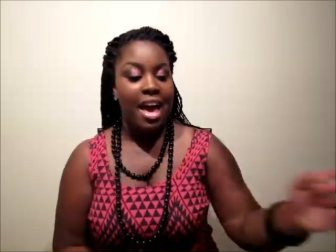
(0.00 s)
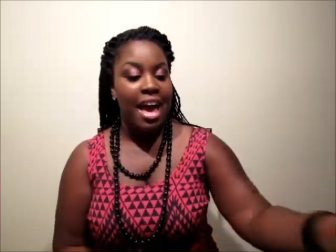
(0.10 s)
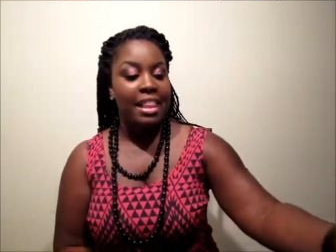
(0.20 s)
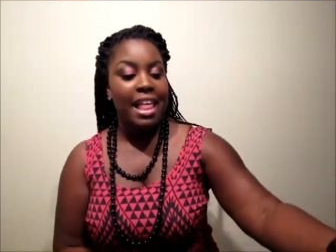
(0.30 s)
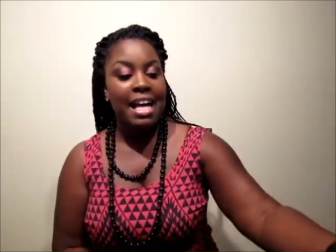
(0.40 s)

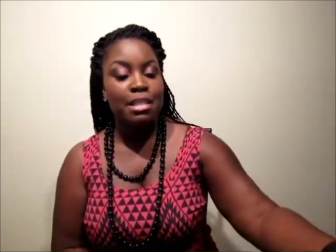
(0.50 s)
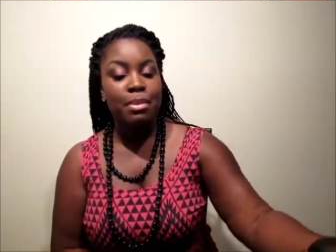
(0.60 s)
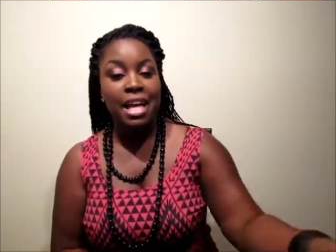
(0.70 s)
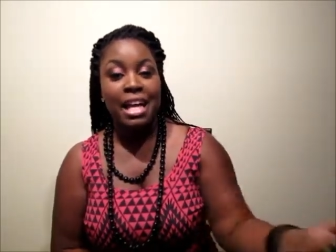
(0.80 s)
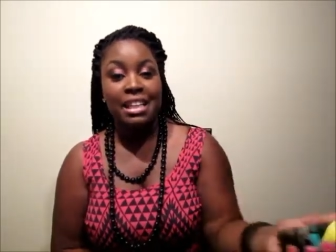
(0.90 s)
And last
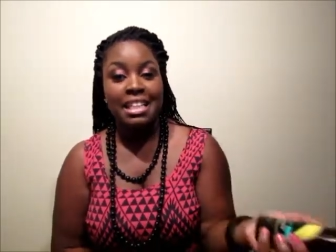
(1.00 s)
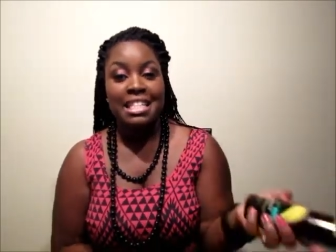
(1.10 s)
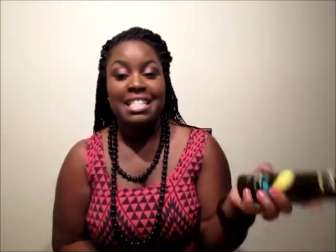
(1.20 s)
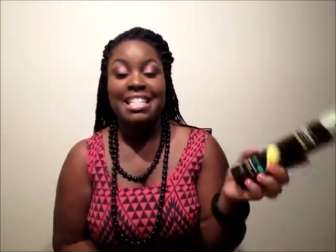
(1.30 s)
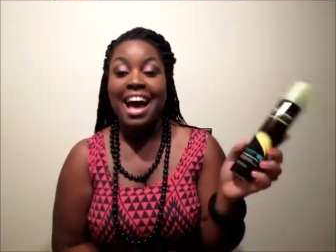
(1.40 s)
but not
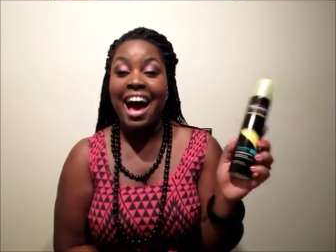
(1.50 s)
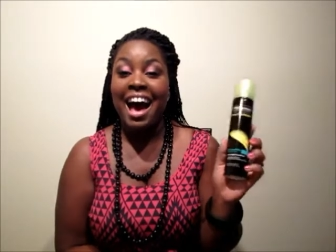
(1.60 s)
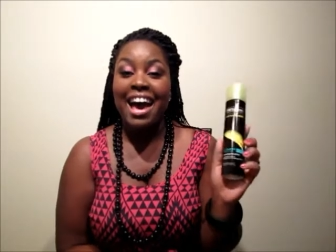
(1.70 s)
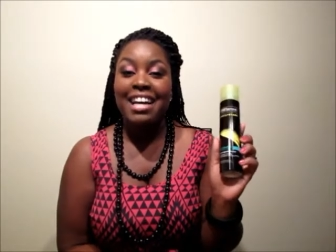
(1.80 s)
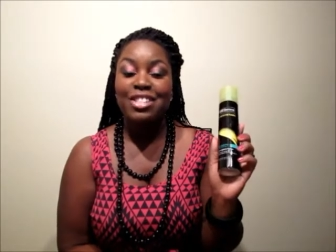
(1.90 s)
least,
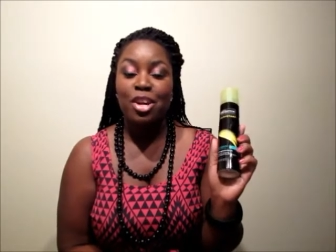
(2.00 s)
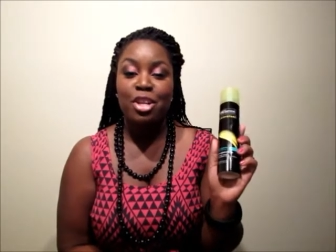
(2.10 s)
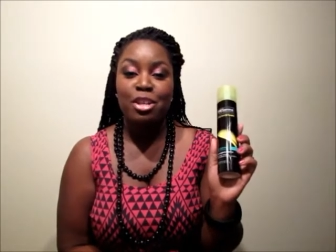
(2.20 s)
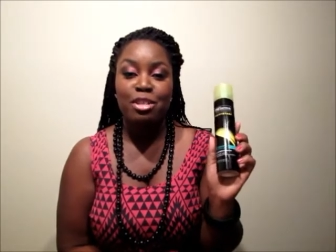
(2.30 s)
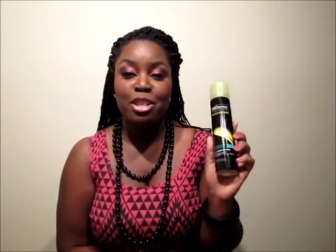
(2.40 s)
I
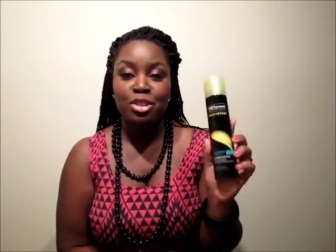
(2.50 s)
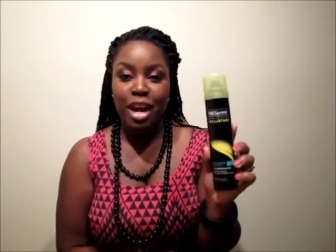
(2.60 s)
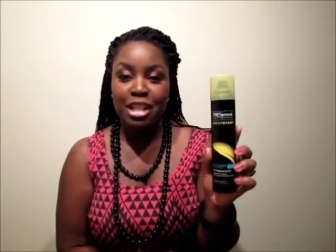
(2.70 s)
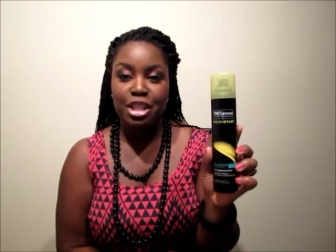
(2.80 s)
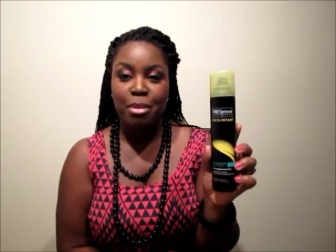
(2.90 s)
started using
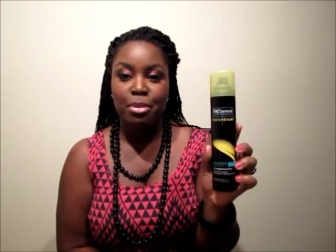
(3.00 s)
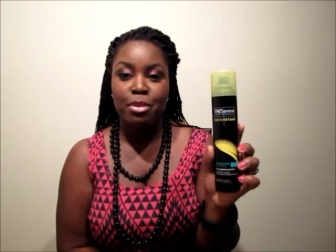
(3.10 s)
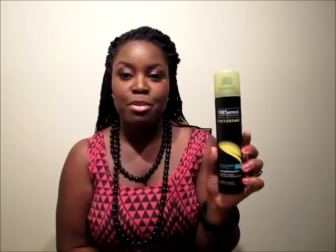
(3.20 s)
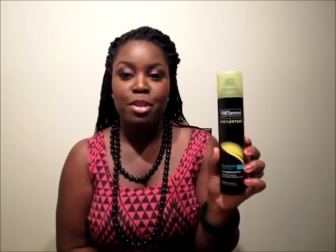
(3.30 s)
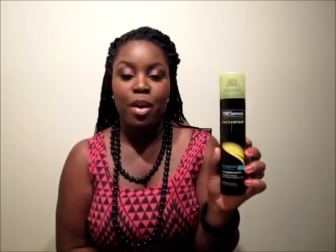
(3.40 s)
dry
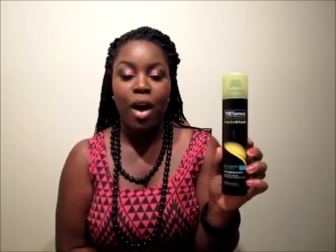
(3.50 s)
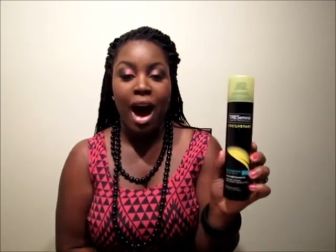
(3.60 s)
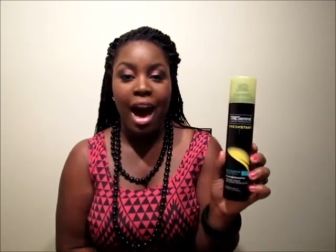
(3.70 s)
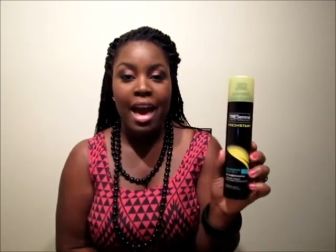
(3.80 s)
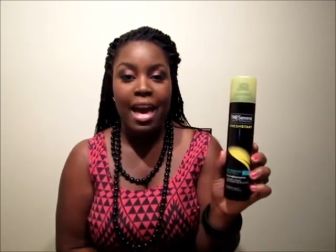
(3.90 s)
shampoo. So
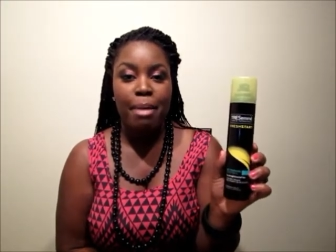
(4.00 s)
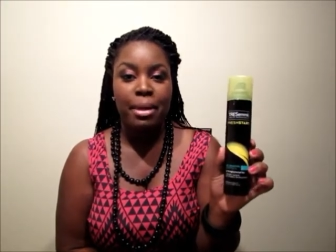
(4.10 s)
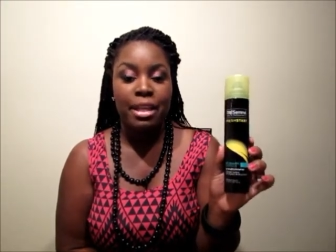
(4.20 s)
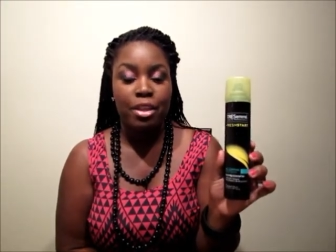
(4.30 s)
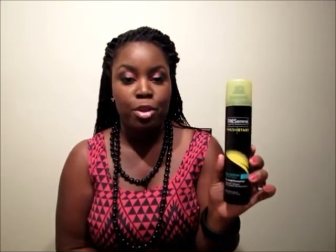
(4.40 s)
I am
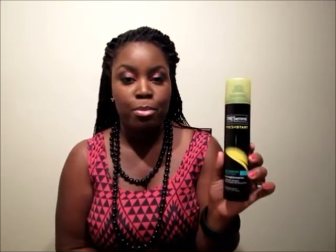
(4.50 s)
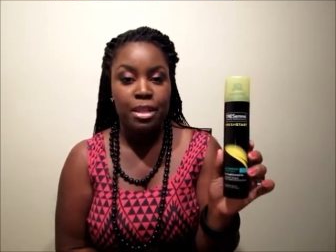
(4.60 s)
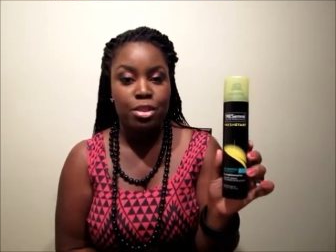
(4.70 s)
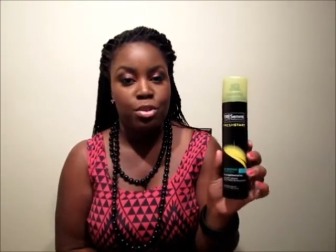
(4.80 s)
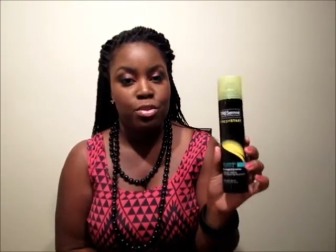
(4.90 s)
a
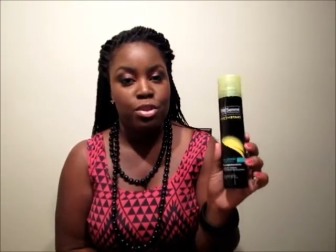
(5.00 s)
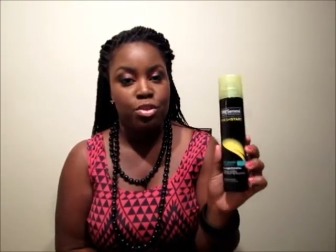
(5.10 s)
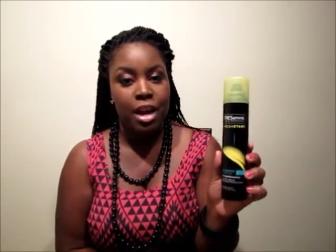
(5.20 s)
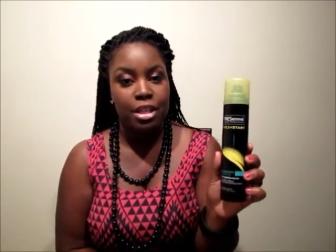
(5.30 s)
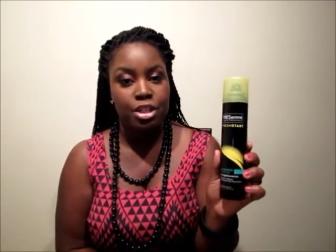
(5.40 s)
newbie to the
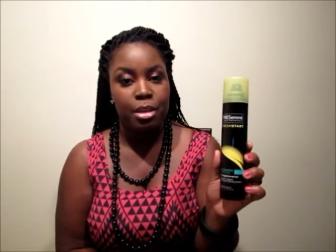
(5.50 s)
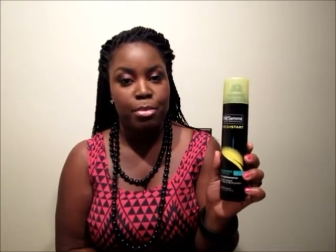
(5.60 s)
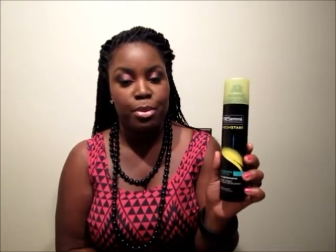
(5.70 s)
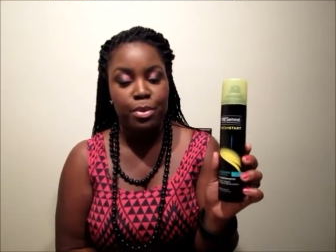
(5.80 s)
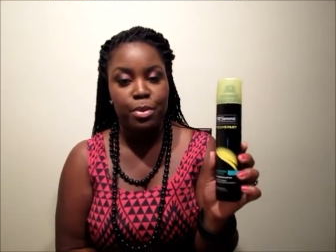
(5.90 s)
dry
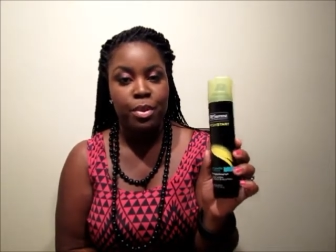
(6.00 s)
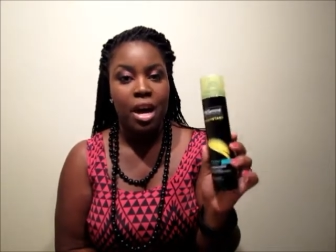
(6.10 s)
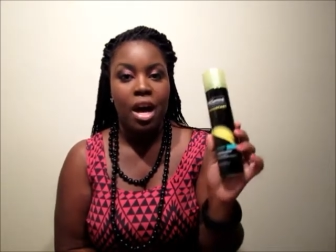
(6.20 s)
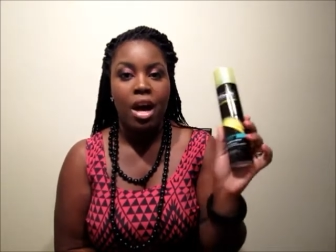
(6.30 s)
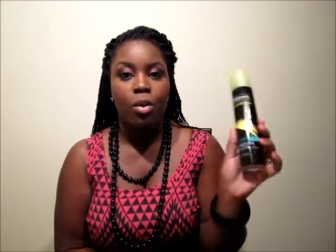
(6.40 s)
shampoo
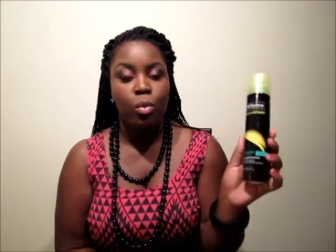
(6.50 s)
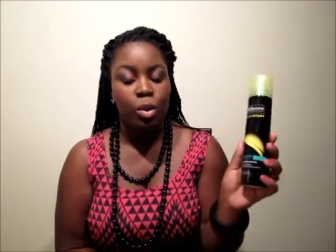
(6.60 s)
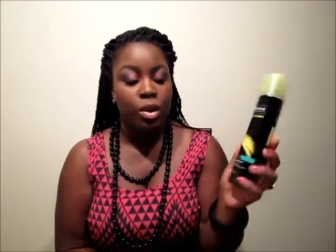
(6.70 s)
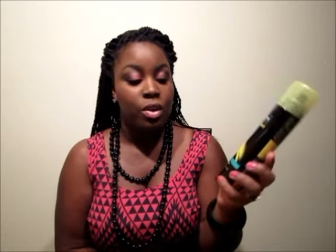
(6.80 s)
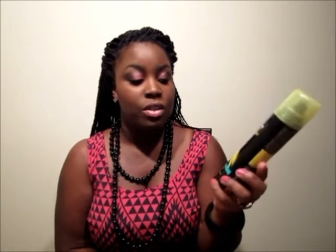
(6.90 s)

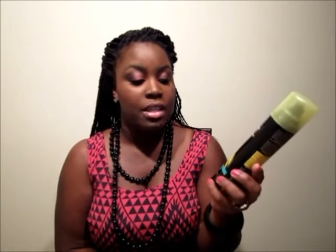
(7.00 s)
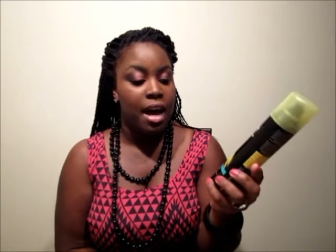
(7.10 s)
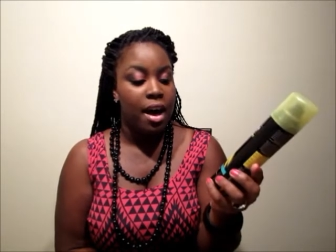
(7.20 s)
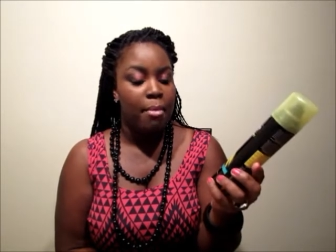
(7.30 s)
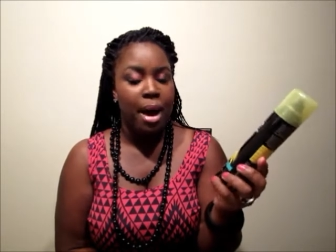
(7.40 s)
world.
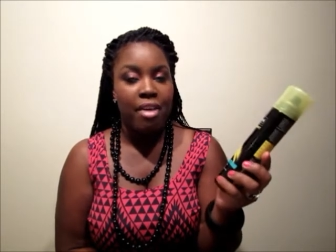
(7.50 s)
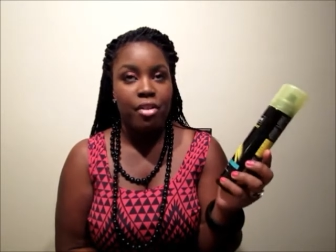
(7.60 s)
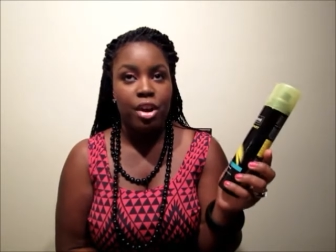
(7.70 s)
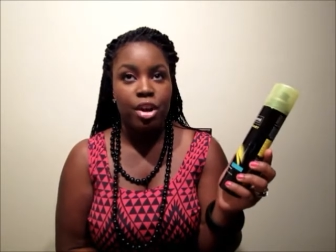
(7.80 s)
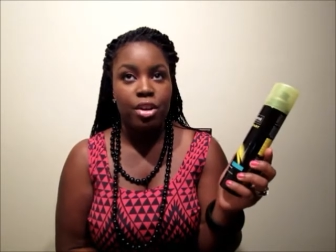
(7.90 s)
I've
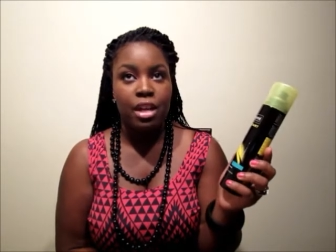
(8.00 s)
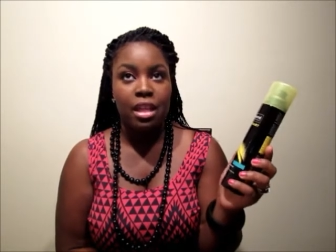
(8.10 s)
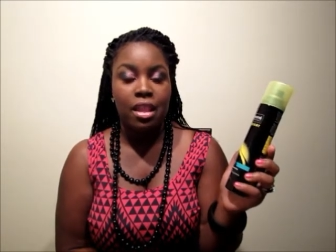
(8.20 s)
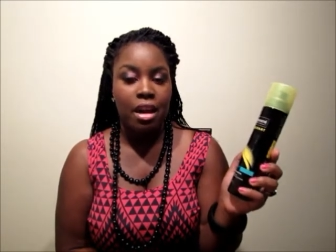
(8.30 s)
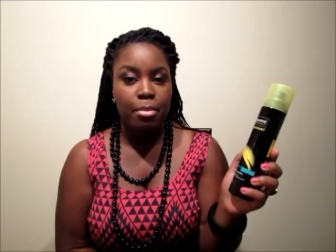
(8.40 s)
heard a
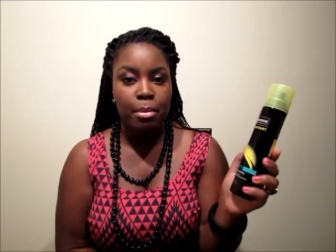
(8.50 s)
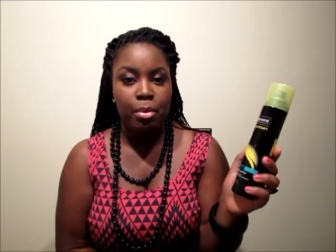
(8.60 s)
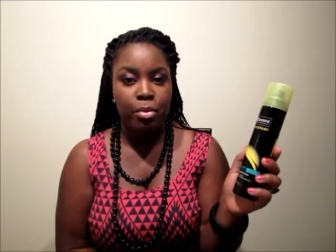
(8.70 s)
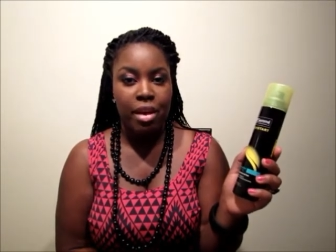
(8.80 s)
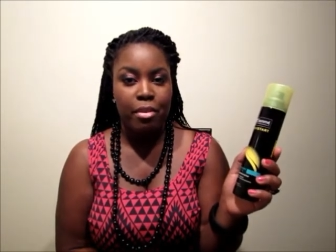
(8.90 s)
lot of people
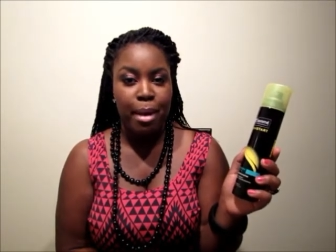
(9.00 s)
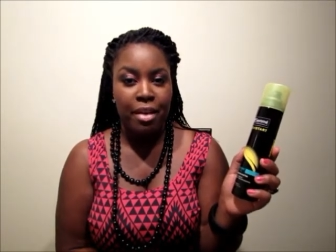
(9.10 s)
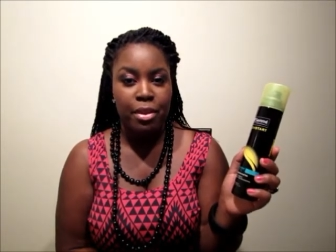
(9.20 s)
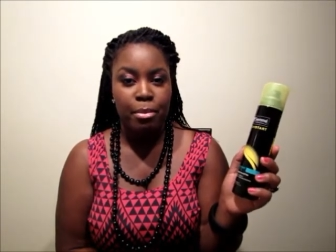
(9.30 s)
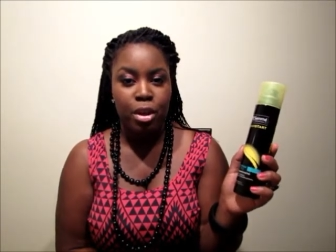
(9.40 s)
rave
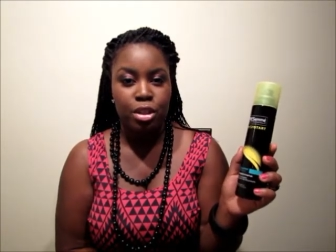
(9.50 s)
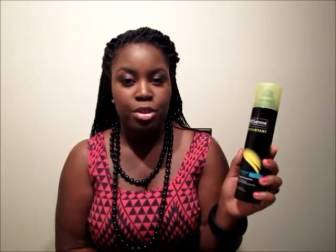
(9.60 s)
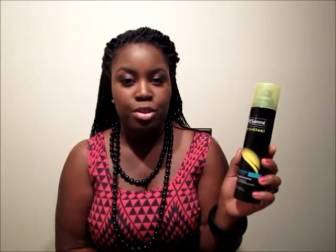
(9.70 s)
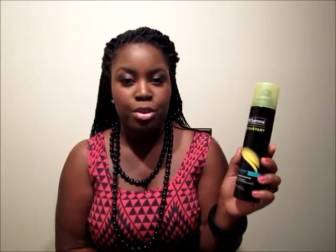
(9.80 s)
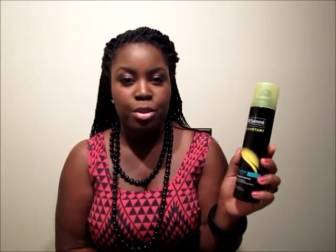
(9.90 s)
about them on
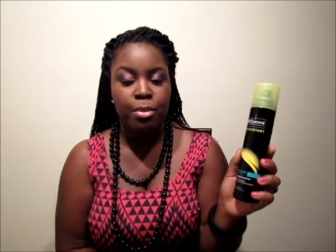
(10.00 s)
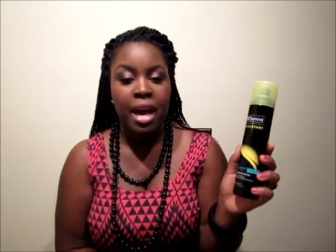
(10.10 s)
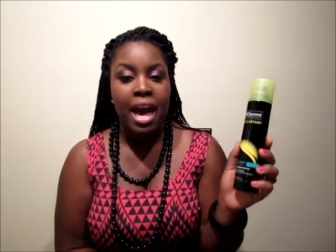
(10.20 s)
YouTube,